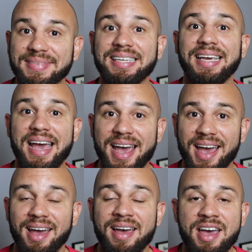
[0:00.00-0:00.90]

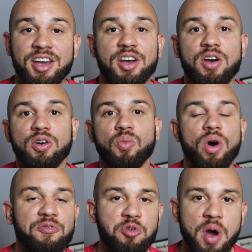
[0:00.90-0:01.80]
Yeah.
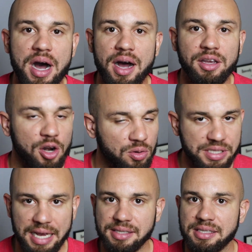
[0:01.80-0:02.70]
What if you,
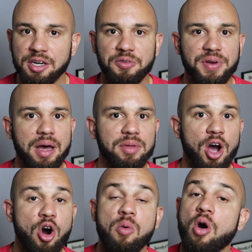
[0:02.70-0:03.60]
say it's a single family
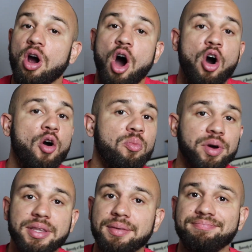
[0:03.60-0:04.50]
home or a home
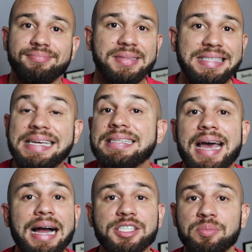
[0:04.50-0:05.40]
with a
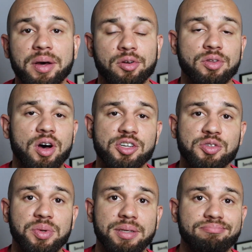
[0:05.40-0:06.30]
detached mother-in-law
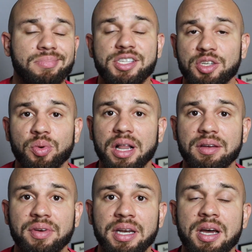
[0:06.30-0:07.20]
suite? It's
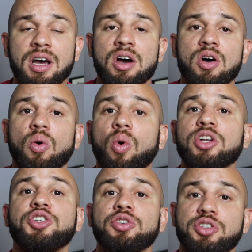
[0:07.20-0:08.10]
irrelevant.
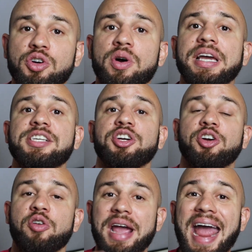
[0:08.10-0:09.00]
What you're doing is you're
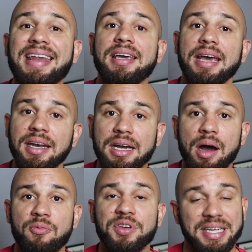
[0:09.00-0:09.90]
creating
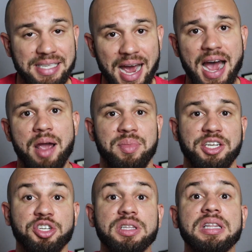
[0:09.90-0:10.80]
income for the time
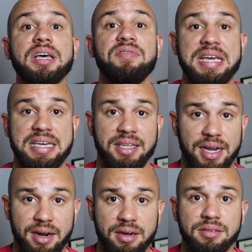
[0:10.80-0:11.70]
that you're living
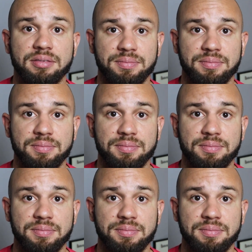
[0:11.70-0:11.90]
there.